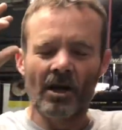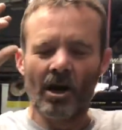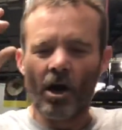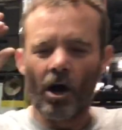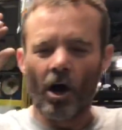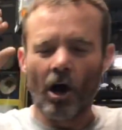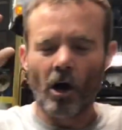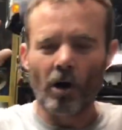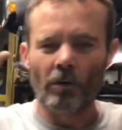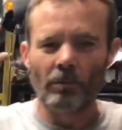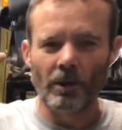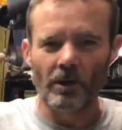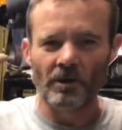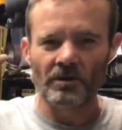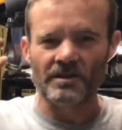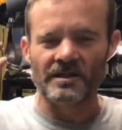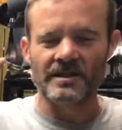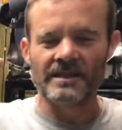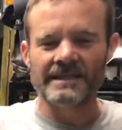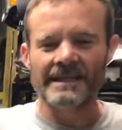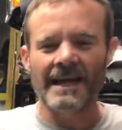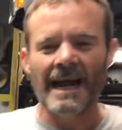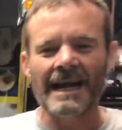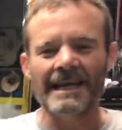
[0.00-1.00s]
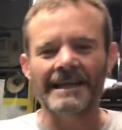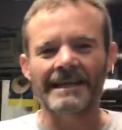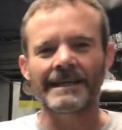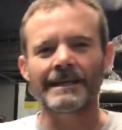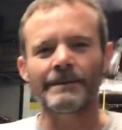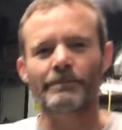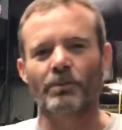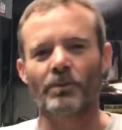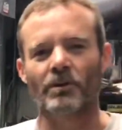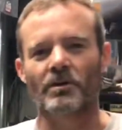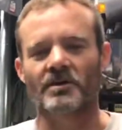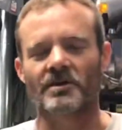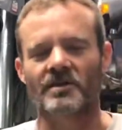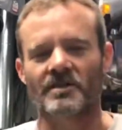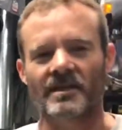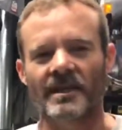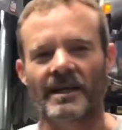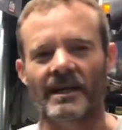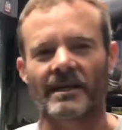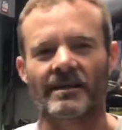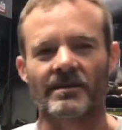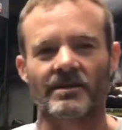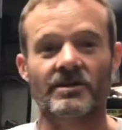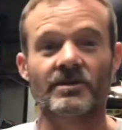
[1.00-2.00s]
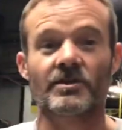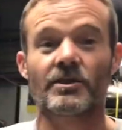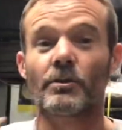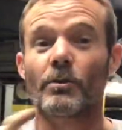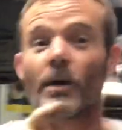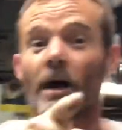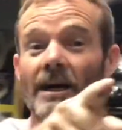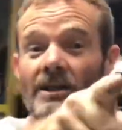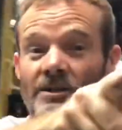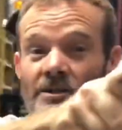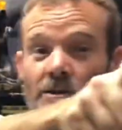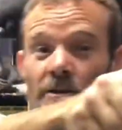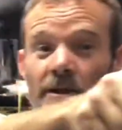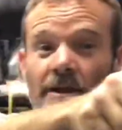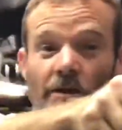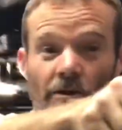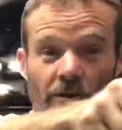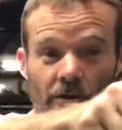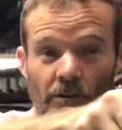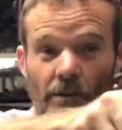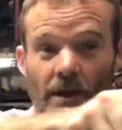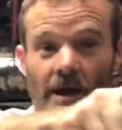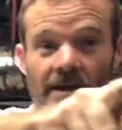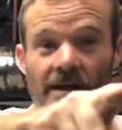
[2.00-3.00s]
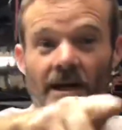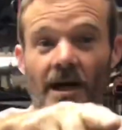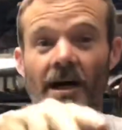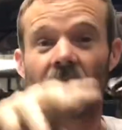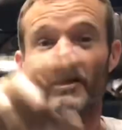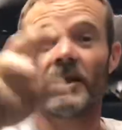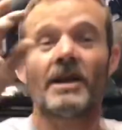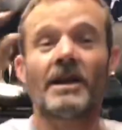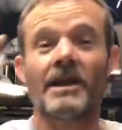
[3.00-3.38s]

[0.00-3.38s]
almost 90%. Do I, Julie, or do I not?